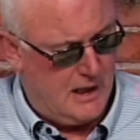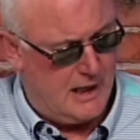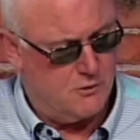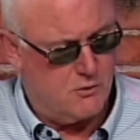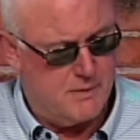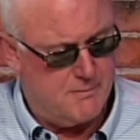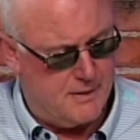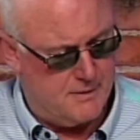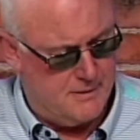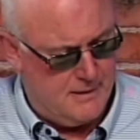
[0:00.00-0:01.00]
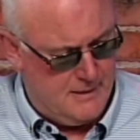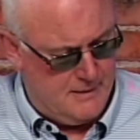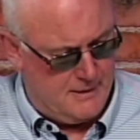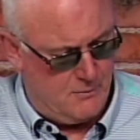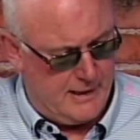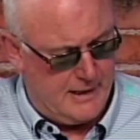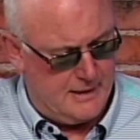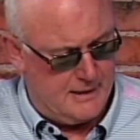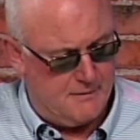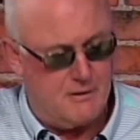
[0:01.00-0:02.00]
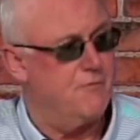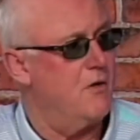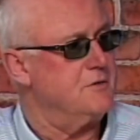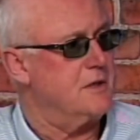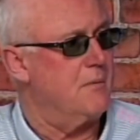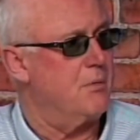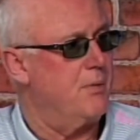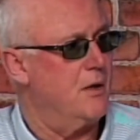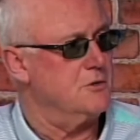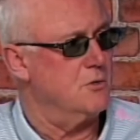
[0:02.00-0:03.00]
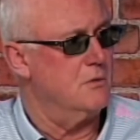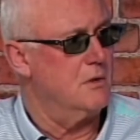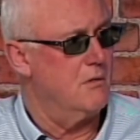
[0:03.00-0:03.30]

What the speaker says: And you remember that we had a 5-star proposal